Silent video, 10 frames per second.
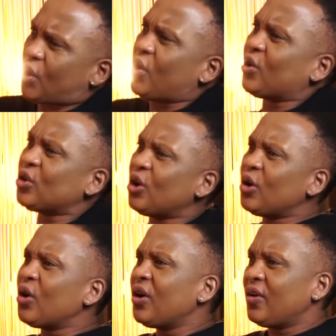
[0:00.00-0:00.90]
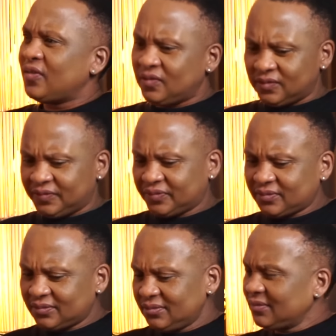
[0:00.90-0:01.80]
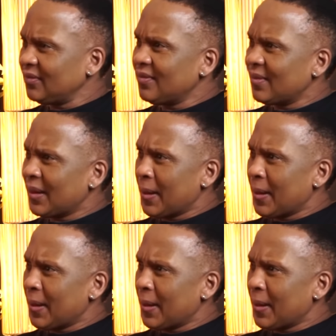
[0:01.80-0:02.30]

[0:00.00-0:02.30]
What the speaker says: So you got 2 worth of cows.